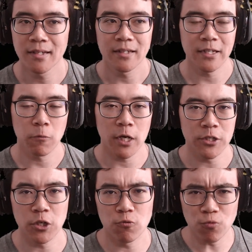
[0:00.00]
they want,
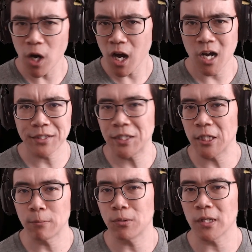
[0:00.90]
raw
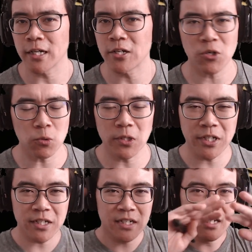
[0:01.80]
gameplay,
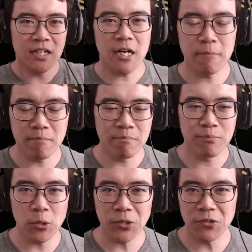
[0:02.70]
totally
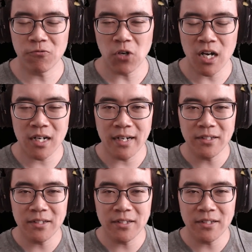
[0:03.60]
unbroken raw,